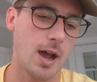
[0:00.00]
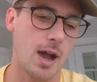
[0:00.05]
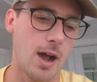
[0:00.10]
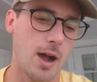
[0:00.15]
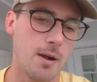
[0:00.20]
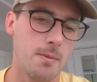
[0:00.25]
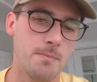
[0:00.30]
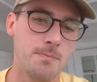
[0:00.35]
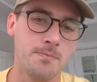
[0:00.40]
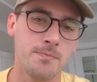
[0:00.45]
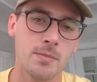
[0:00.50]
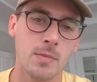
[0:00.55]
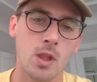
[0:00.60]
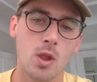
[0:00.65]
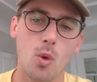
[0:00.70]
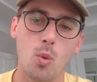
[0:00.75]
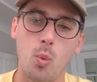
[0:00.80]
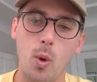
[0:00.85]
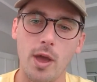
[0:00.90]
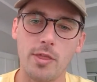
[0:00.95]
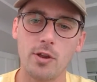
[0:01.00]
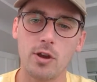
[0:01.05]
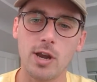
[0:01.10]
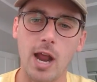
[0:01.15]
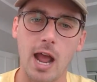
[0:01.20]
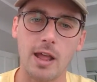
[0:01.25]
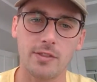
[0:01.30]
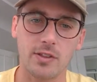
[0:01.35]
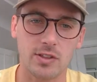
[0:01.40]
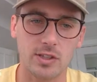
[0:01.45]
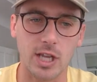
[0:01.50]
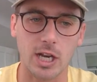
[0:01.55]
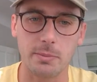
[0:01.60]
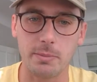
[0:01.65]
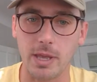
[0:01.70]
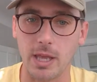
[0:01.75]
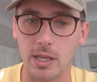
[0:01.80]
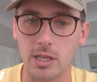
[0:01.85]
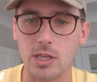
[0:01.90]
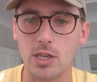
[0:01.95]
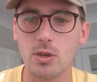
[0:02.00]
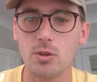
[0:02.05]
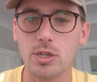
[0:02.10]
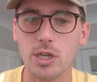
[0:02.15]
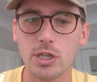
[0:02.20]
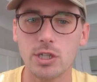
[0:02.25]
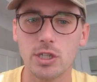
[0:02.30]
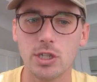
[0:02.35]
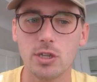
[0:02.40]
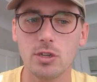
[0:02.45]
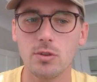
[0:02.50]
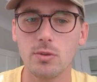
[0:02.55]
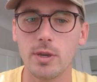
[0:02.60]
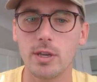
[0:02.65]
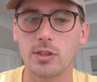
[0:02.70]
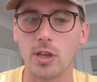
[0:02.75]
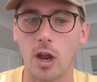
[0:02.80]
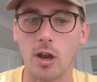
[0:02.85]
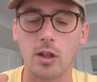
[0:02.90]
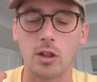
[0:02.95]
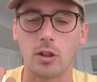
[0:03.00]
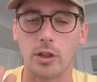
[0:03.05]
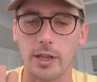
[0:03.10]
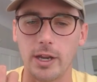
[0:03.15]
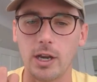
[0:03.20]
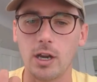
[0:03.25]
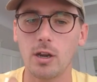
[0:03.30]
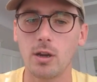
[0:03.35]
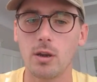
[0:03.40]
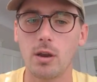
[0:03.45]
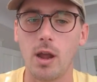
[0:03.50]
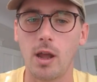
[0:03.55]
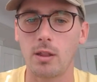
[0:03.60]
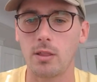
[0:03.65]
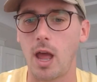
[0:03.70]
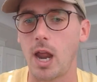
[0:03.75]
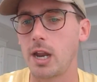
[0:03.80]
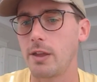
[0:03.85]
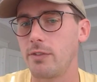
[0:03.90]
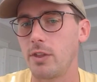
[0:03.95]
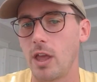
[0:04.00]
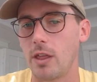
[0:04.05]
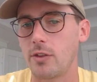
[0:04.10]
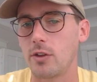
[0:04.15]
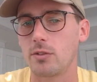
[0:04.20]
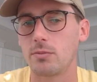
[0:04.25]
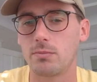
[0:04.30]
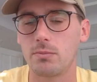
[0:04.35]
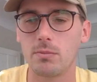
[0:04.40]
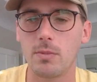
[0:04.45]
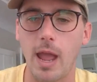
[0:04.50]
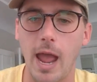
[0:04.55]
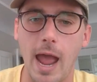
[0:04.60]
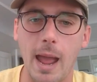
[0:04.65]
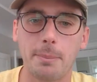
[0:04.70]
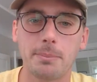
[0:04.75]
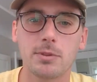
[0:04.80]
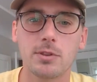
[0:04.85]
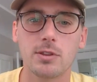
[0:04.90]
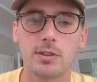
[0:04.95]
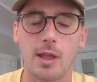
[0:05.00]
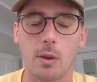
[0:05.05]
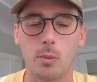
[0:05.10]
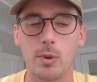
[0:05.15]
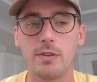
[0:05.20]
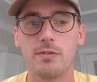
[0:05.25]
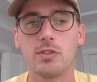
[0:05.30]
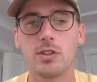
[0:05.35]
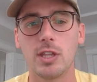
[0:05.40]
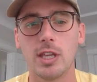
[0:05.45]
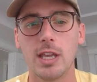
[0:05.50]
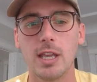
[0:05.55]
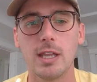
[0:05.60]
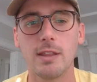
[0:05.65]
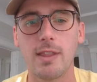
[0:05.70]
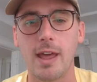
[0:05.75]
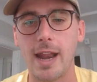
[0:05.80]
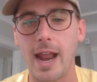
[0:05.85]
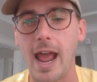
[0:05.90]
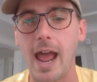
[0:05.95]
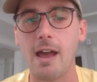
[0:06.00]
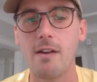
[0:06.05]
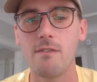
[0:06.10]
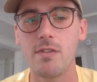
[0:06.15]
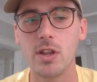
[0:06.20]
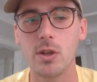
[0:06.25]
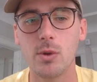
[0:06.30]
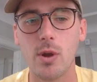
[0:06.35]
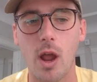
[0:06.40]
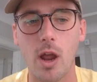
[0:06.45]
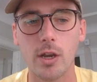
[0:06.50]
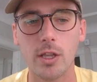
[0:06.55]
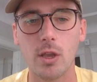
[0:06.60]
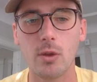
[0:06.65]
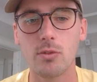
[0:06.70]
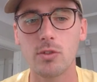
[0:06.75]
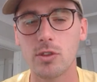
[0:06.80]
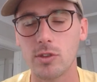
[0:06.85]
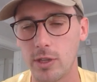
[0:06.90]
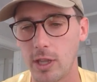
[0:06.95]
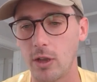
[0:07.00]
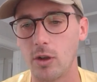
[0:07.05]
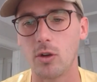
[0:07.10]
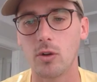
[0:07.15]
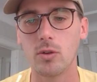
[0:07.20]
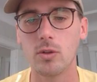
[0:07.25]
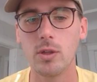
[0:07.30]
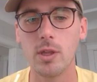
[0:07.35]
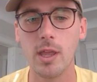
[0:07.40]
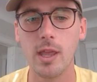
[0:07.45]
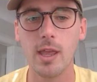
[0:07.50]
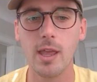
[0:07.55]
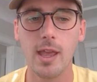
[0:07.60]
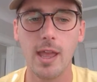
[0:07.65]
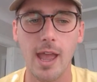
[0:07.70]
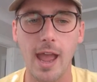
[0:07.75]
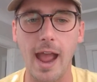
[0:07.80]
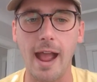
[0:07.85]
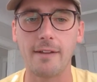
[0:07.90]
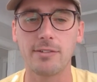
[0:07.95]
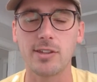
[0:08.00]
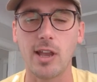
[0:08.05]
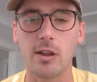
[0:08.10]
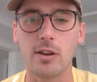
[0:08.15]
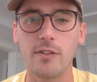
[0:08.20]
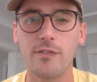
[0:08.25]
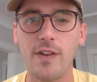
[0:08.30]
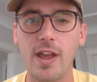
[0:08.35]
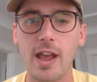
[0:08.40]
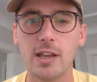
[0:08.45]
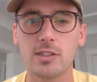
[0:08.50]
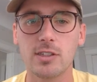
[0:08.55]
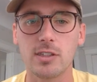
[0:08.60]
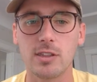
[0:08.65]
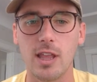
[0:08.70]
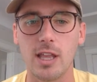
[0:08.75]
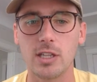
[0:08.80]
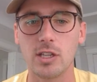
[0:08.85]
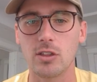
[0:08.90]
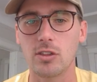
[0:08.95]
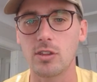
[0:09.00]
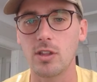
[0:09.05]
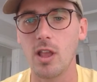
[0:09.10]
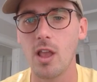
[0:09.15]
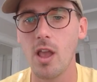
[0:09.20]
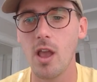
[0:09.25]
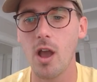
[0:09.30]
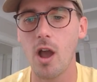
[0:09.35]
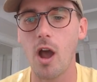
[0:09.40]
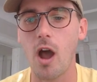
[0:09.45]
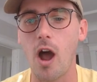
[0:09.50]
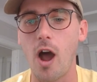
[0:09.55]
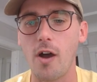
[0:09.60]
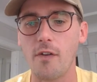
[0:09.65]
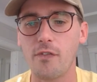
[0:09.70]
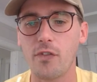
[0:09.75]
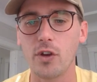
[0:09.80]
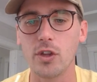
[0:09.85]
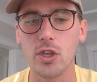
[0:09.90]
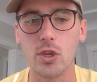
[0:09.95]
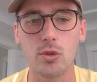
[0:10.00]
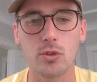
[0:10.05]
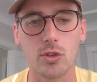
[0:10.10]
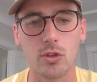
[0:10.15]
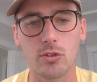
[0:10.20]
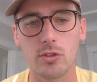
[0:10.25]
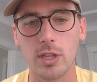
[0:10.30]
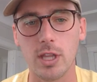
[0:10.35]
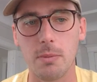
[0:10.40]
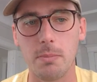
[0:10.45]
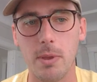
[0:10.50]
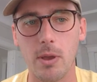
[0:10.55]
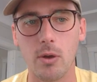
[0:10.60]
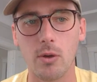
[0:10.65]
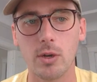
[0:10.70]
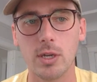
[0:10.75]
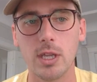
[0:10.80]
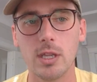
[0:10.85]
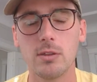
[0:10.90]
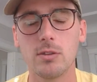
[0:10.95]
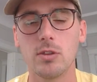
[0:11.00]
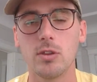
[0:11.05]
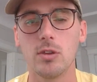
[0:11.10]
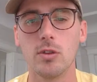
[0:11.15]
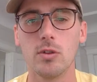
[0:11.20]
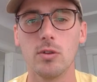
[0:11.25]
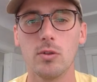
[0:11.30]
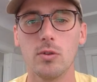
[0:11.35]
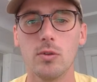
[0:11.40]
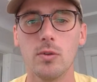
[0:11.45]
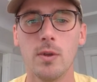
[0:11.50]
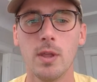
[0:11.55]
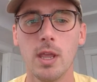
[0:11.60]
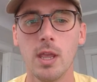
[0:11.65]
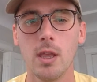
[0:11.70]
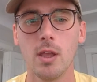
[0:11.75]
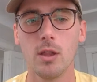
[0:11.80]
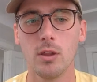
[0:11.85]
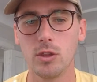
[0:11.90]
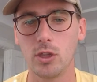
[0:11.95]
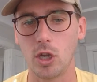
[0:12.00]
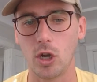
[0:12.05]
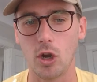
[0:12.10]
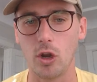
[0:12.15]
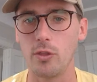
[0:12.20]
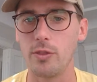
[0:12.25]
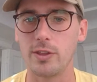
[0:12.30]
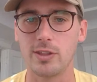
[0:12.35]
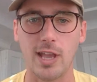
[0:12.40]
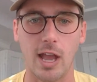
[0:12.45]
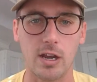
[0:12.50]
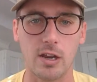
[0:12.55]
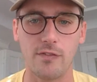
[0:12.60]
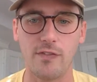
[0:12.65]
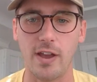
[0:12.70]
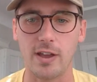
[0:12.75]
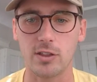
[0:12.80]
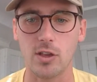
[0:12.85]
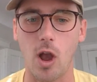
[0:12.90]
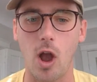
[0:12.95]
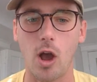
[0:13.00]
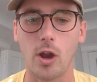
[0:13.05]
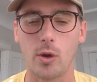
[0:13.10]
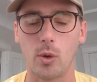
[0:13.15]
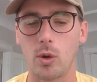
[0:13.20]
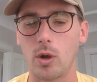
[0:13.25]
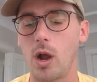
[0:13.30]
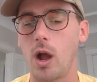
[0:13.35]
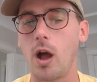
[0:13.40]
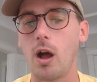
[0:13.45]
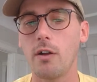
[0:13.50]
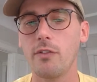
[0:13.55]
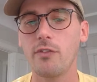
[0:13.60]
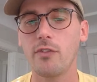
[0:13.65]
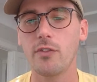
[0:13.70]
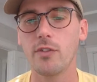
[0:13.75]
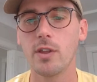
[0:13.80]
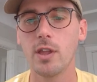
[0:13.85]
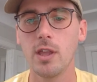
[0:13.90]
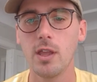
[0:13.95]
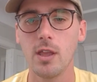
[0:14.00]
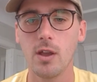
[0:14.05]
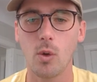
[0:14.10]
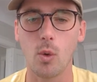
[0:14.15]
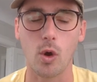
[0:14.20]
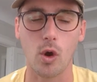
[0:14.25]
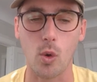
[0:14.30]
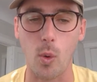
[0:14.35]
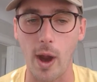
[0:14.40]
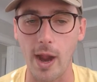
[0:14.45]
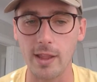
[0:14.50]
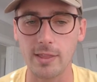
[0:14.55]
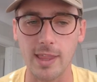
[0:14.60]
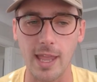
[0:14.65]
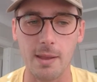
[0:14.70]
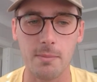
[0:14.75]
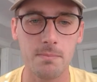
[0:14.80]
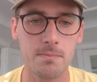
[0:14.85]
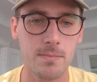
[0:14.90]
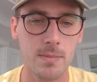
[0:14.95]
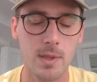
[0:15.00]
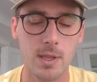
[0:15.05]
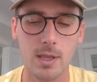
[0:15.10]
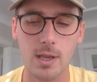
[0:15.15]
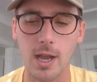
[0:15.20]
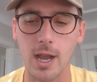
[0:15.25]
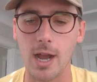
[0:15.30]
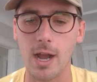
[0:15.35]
Whether or not this is going to be a huge issue is unclear. A lot of the other apps that we've seen that have video and audio still have sound effects, and they just offer users the ability to turn the sound effects on or off or quiet them,